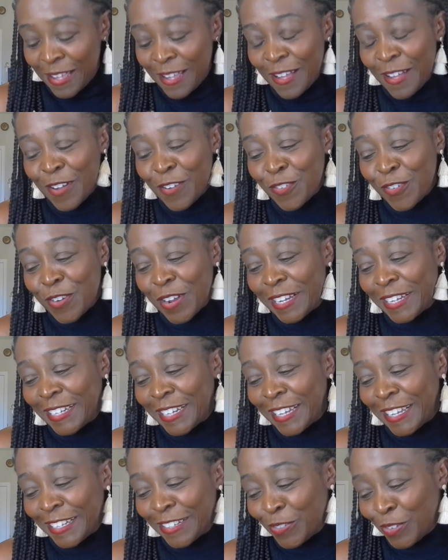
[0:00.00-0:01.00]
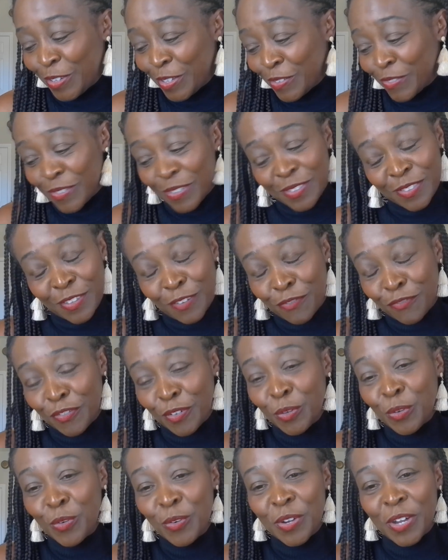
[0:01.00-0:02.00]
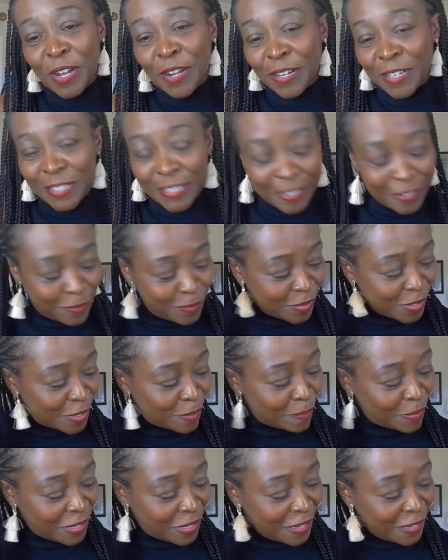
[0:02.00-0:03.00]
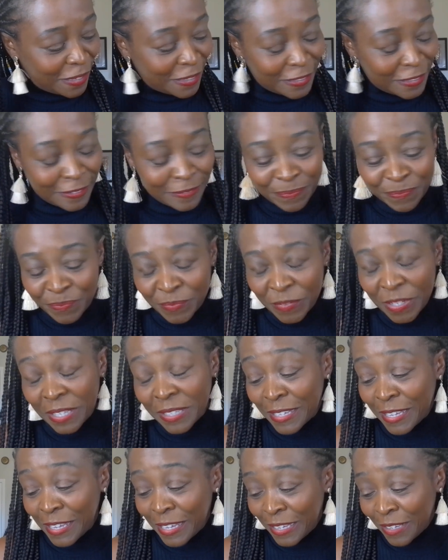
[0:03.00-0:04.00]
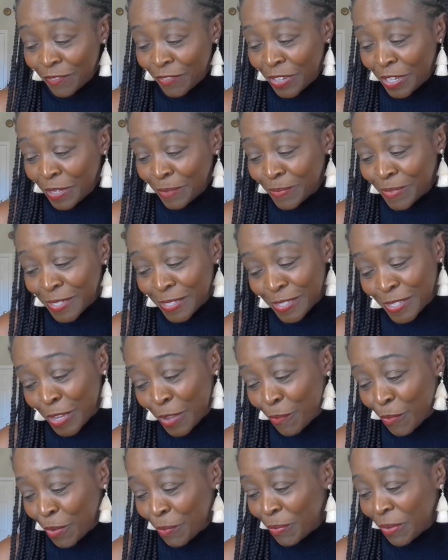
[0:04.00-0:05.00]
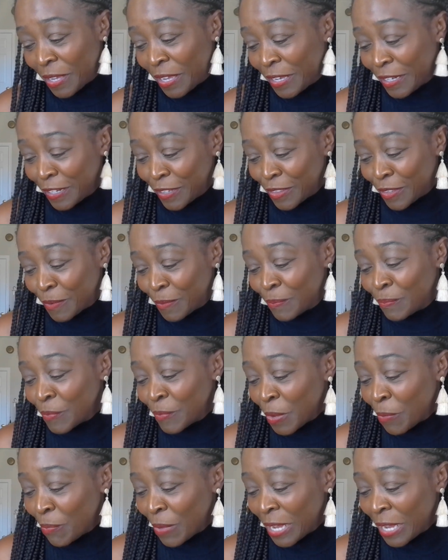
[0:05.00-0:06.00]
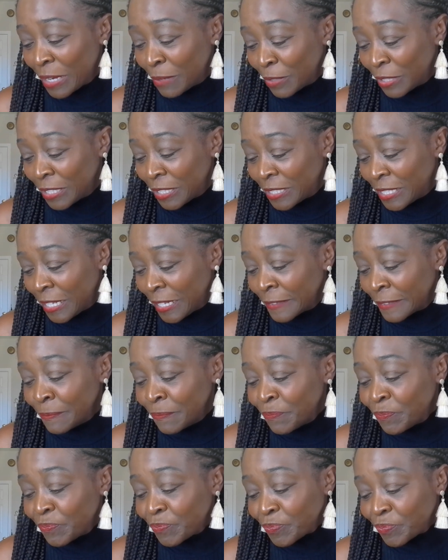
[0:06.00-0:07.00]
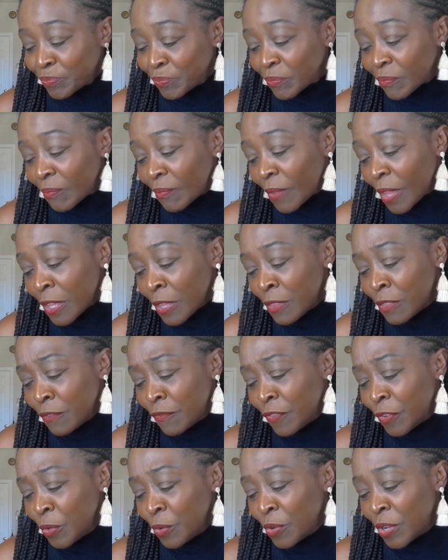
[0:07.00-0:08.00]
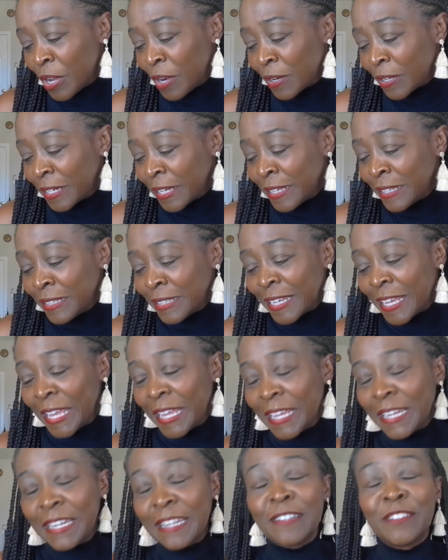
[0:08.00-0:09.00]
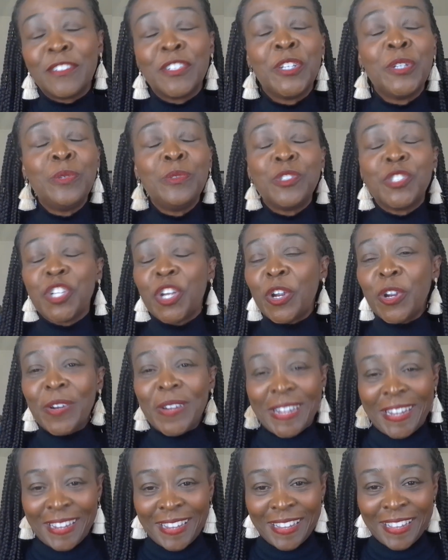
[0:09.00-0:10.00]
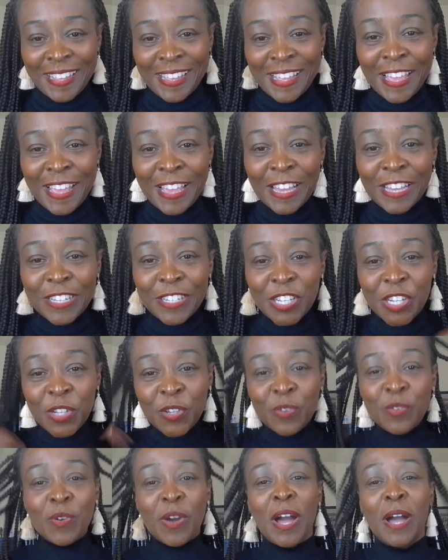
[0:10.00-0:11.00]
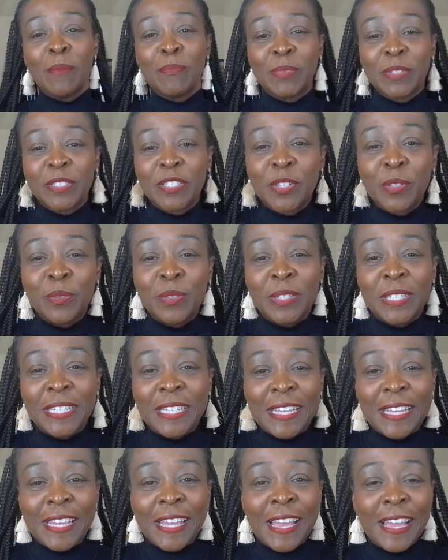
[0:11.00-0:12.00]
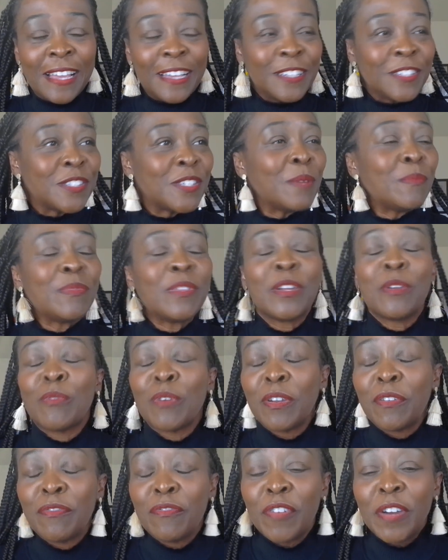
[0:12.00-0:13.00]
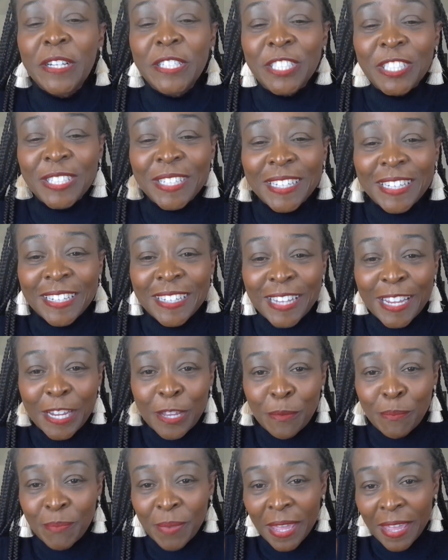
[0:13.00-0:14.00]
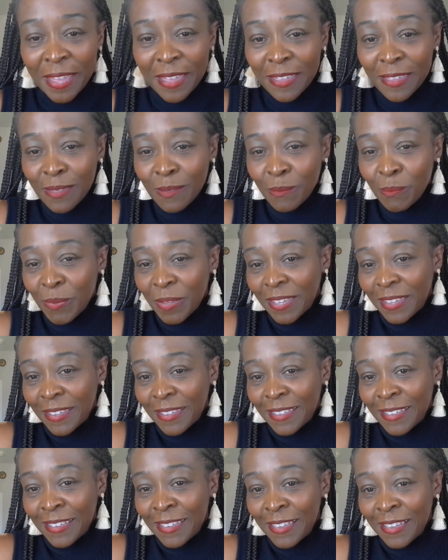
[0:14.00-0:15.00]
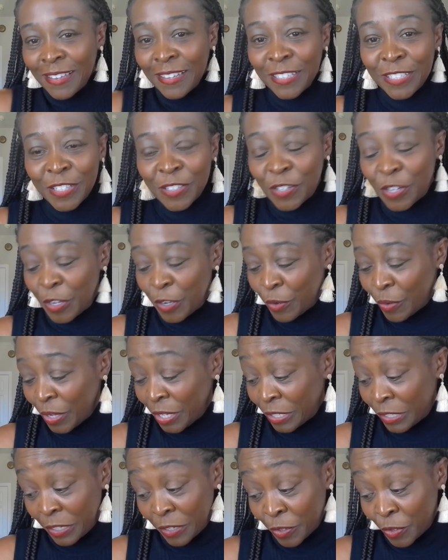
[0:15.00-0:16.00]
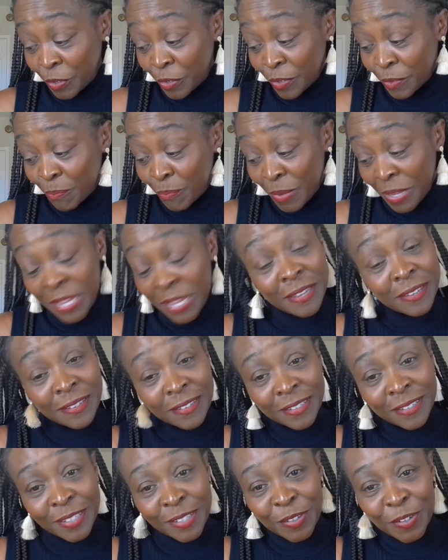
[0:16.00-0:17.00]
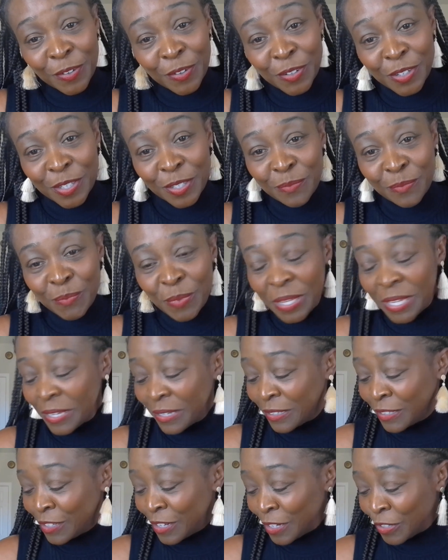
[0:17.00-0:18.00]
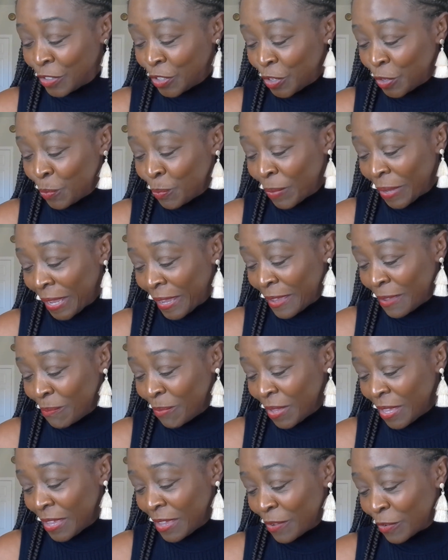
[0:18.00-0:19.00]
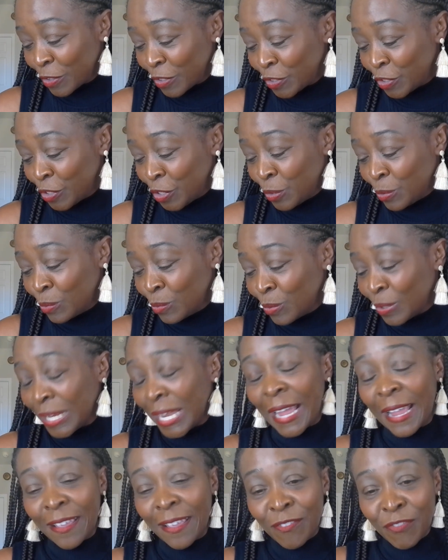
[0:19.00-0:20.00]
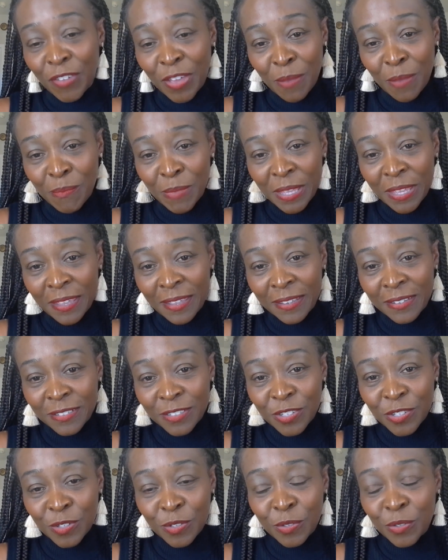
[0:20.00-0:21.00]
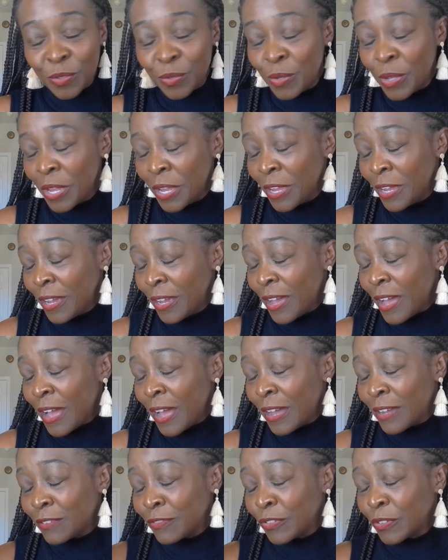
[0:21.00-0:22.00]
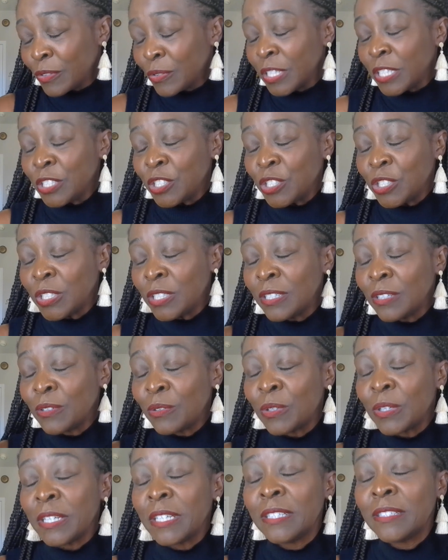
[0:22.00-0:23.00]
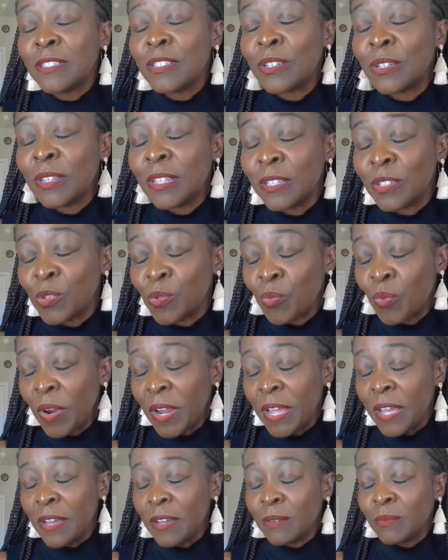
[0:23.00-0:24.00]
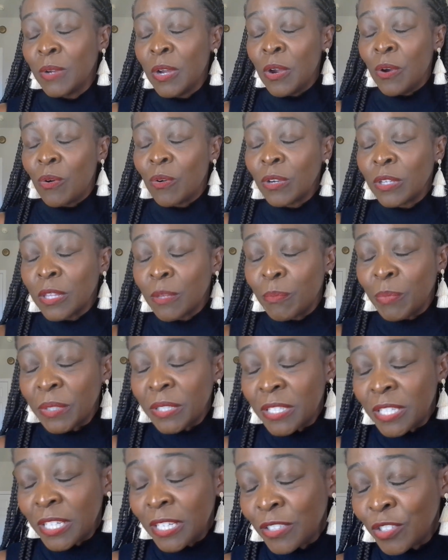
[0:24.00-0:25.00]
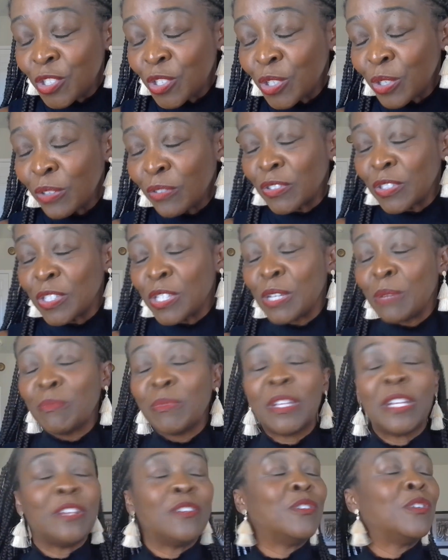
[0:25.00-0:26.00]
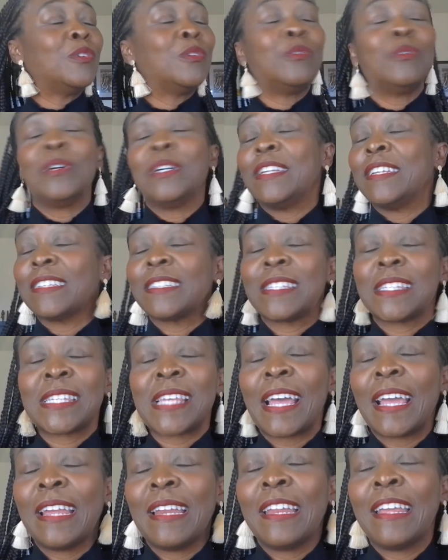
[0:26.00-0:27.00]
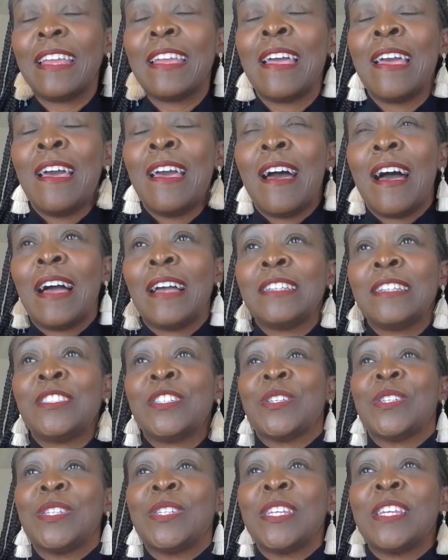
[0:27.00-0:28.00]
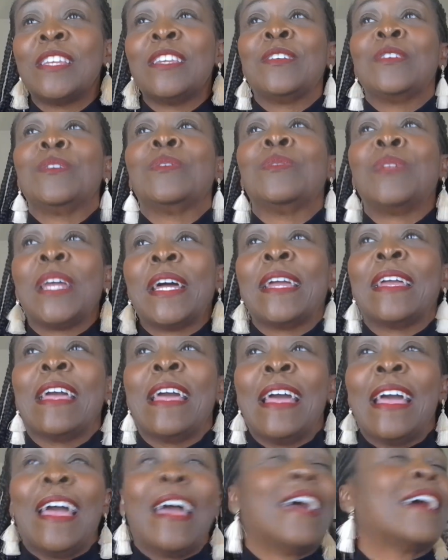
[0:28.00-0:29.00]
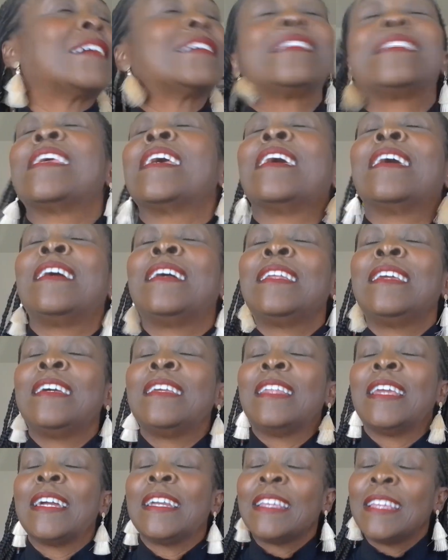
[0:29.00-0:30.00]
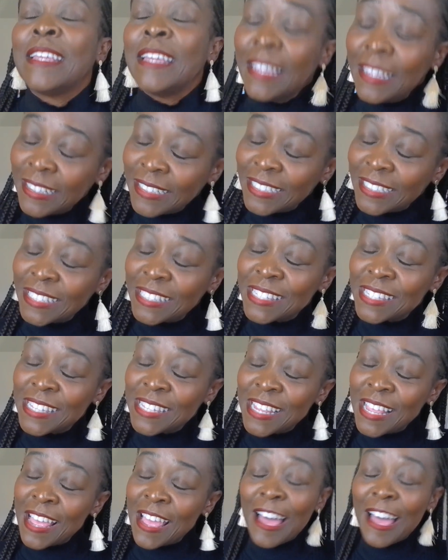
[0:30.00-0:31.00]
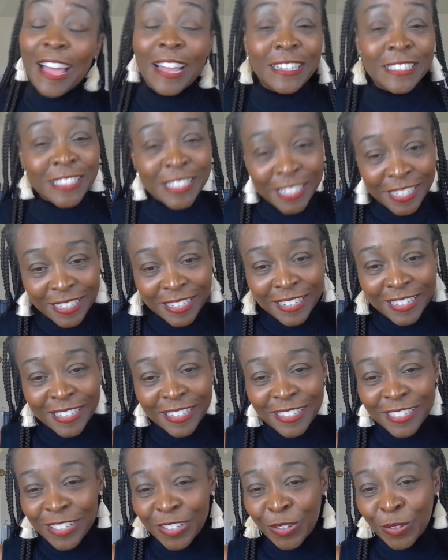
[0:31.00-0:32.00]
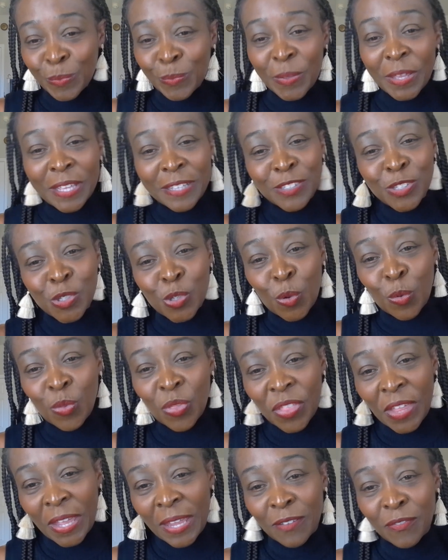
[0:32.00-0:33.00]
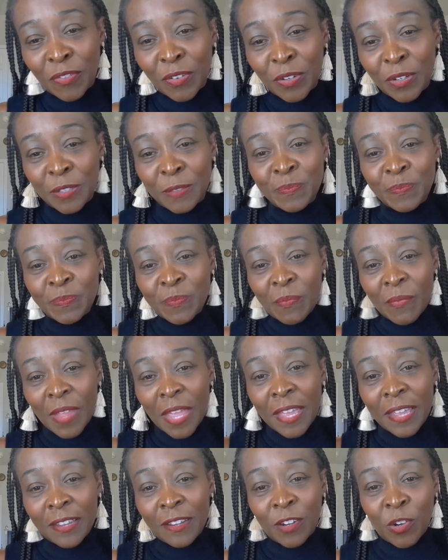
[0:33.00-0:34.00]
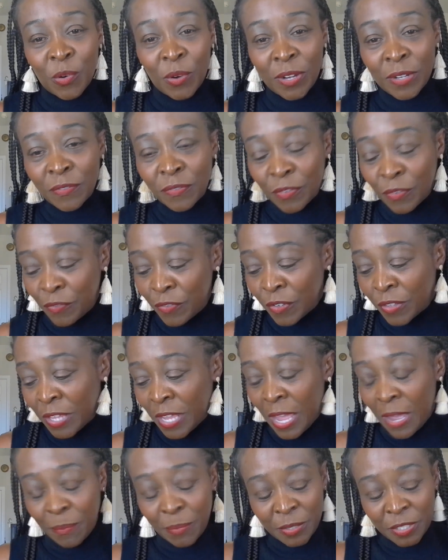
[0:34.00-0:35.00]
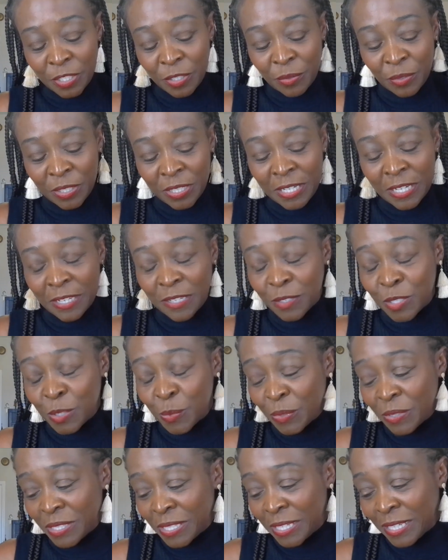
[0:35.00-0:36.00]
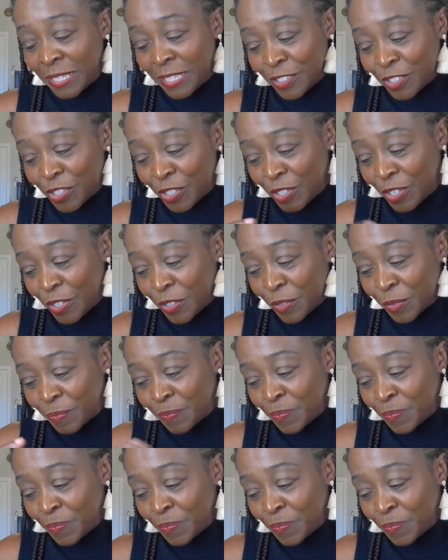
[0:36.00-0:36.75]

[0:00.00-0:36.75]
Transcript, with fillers: All right, and we the Fool card comes up again, and the King of Cups has come up again at the bottom of the deck. The Fool card indicating a new journey, a new opportunity, something refreshing like a baby, you know, and it could be, you know, it could be a, a new baby or new life coming into uh, fruition or into this realm or the potential for something new and exciting. I just see you like exhaling, like, yes. I did it, you know, being so thankful and grateful for the opportunities presented to you.